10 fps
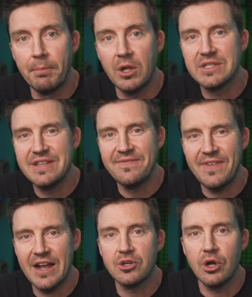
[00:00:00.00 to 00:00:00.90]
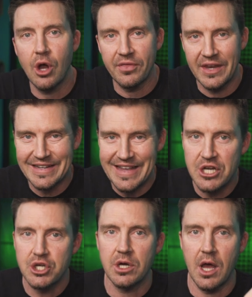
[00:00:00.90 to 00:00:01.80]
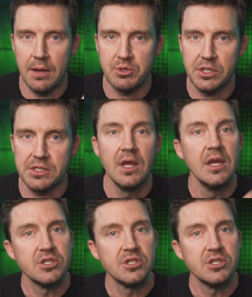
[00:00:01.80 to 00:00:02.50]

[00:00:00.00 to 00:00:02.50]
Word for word: multi-factor authentication options.